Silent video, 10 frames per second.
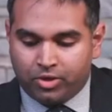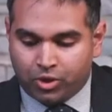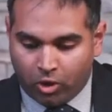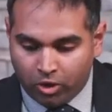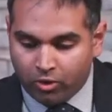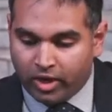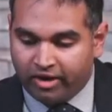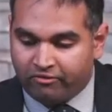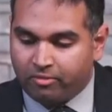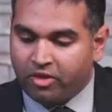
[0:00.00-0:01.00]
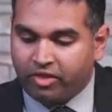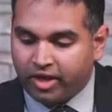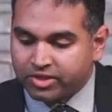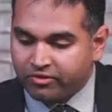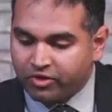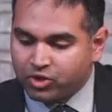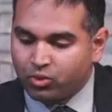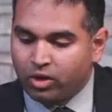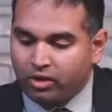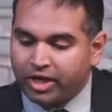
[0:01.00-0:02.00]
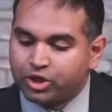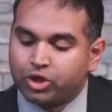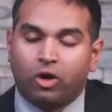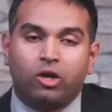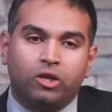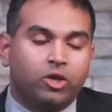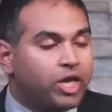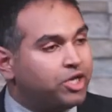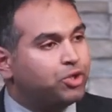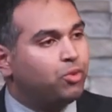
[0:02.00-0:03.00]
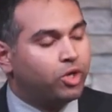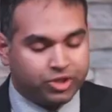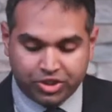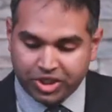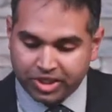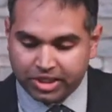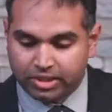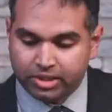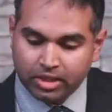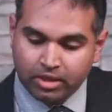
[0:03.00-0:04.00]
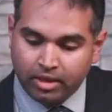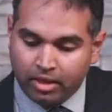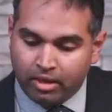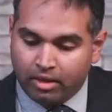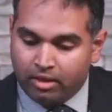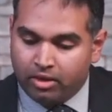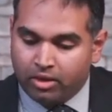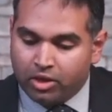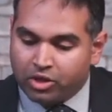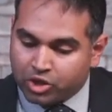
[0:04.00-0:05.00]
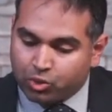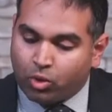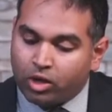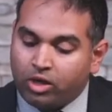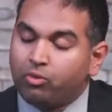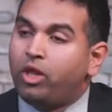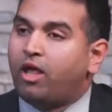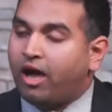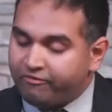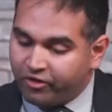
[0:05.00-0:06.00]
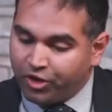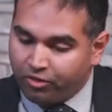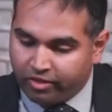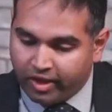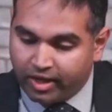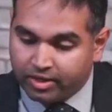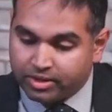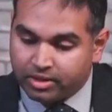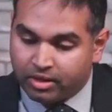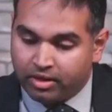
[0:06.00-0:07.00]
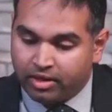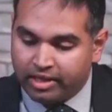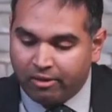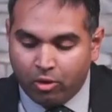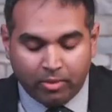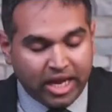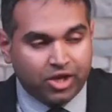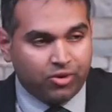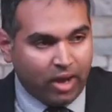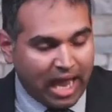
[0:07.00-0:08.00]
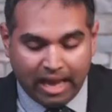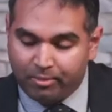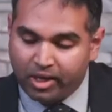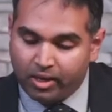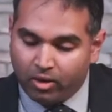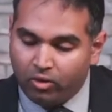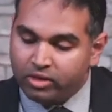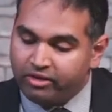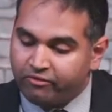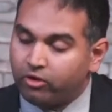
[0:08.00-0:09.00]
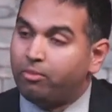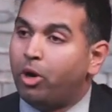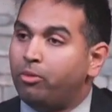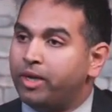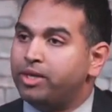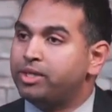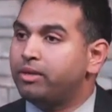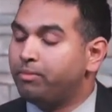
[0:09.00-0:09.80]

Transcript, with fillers: Turn away from the things of this world and start looking towards Jesus. This world will offer you things that will make you happy only for a moment.